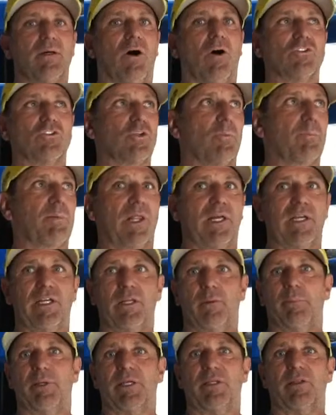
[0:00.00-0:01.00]
also playing in
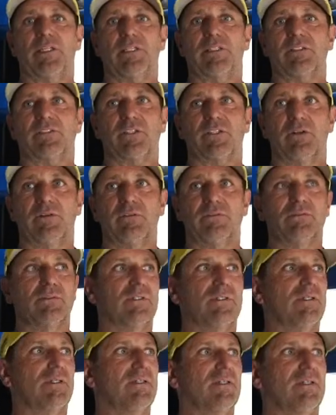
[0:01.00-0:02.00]
the big league. So
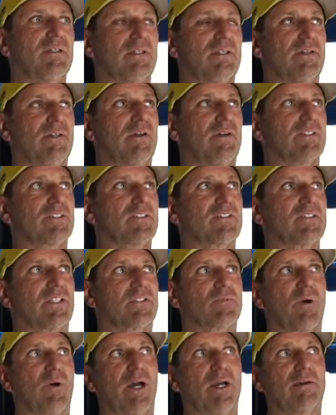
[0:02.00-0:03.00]
yeah,
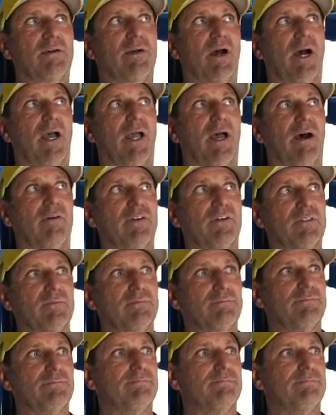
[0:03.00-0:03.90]
that's why I have it.